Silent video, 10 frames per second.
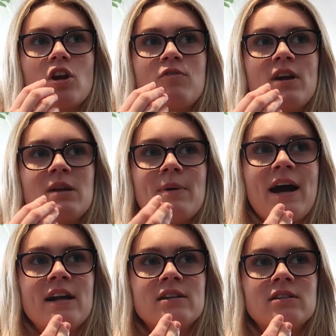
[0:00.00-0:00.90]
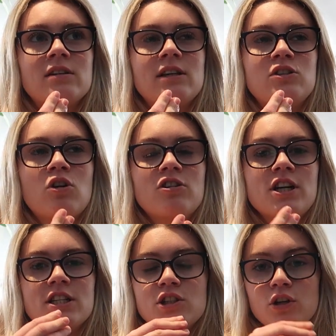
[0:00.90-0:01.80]
really bad
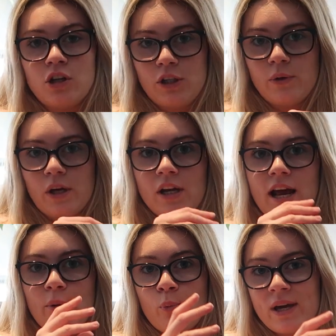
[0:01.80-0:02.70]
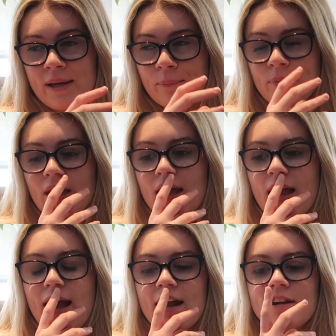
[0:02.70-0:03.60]
intolerance to gluten and wheat,
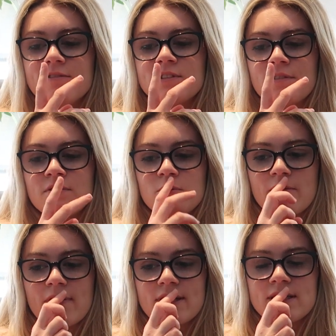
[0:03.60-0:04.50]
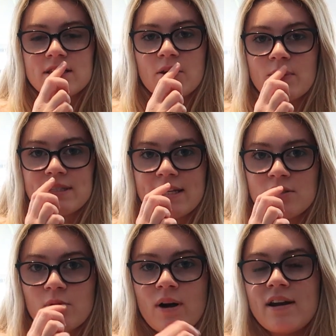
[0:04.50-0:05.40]
and I've suffered with it since I was
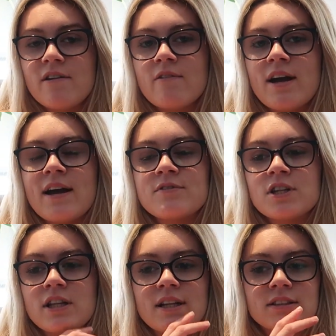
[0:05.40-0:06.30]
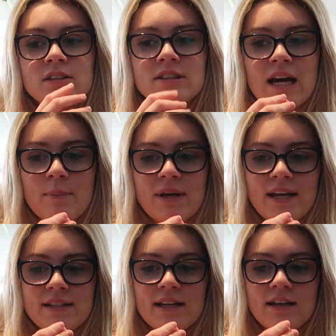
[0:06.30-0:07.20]
little. And if I have something that's
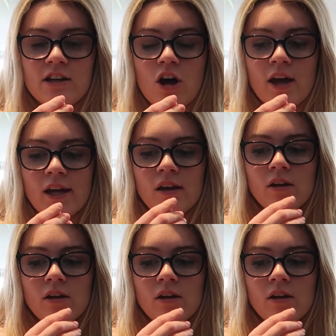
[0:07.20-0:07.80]
contaminated, like,